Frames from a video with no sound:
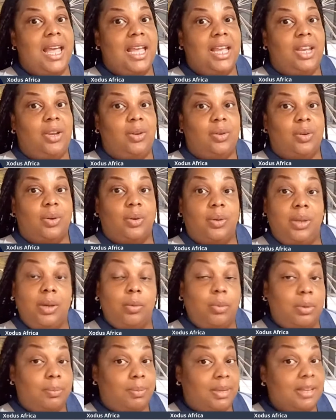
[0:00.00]
it
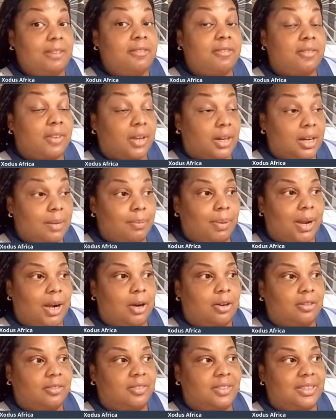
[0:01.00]
would be a very
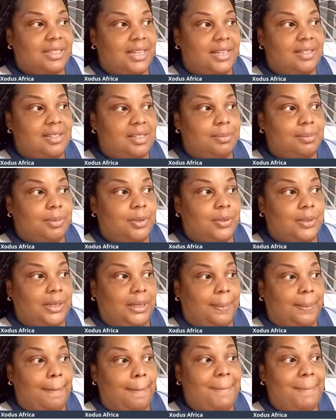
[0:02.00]
powerful testimony,